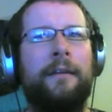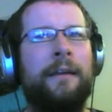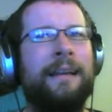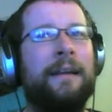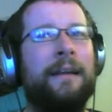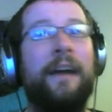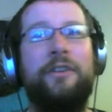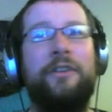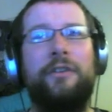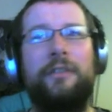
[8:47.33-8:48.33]

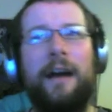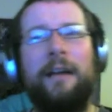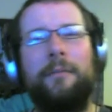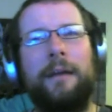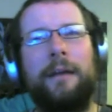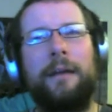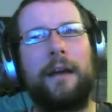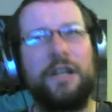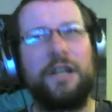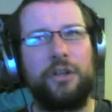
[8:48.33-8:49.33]
iTunes, Adam, I think
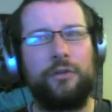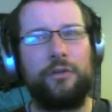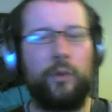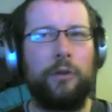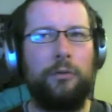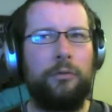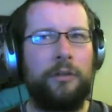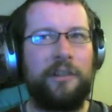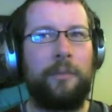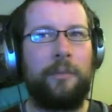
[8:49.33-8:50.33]
iTunes will
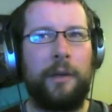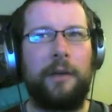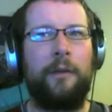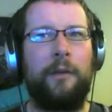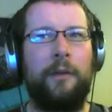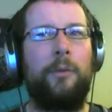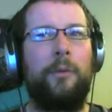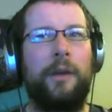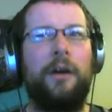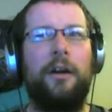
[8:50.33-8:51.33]
disappear and it will
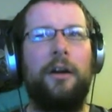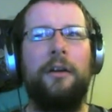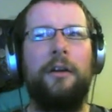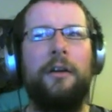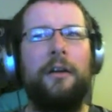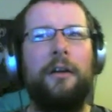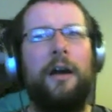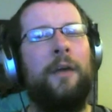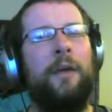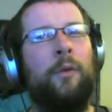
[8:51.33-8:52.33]
be gone,
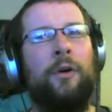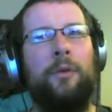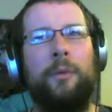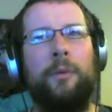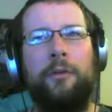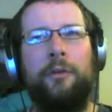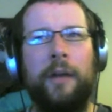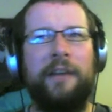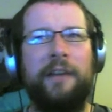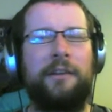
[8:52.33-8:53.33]
and it will be
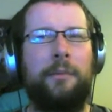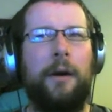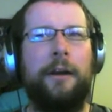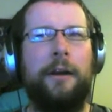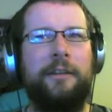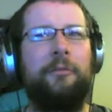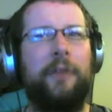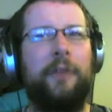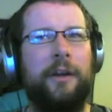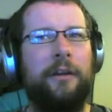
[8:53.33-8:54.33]
replaced by
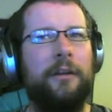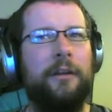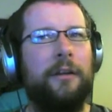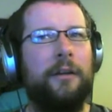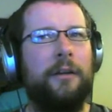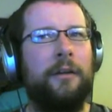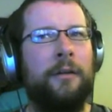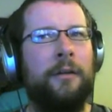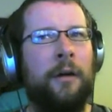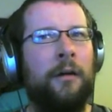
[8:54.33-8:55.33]
something.
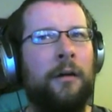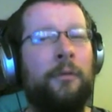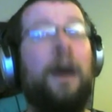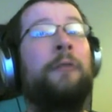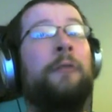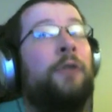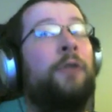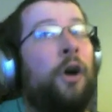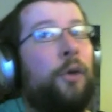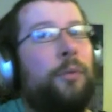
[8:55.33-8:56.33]
I would
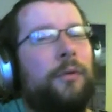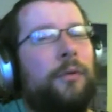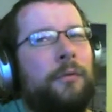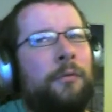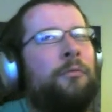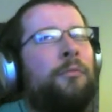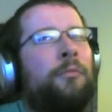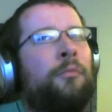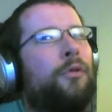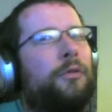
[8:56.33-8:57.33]
hope
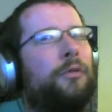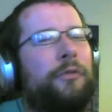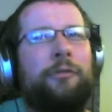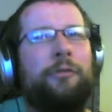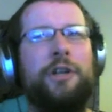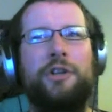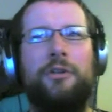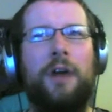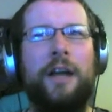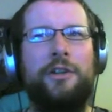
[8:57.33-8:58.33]
more of the
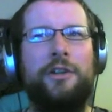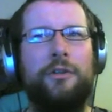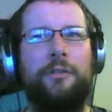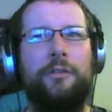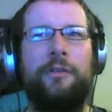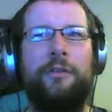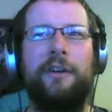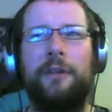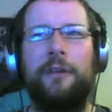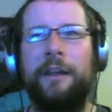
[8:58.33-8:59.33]
original iTunes
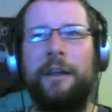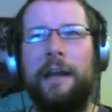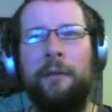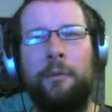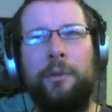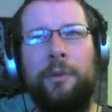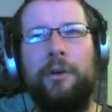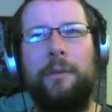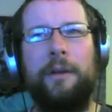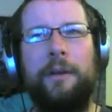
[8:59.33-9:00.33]
feel, in that it will
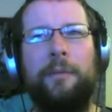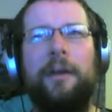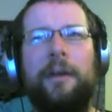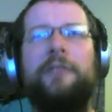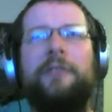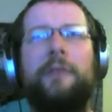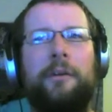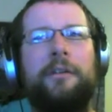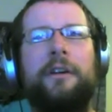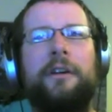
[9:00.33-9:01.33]
purely be the place where your
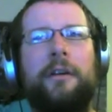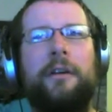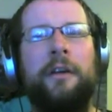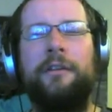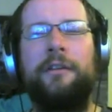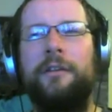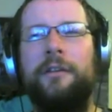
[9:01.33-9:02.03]
music is,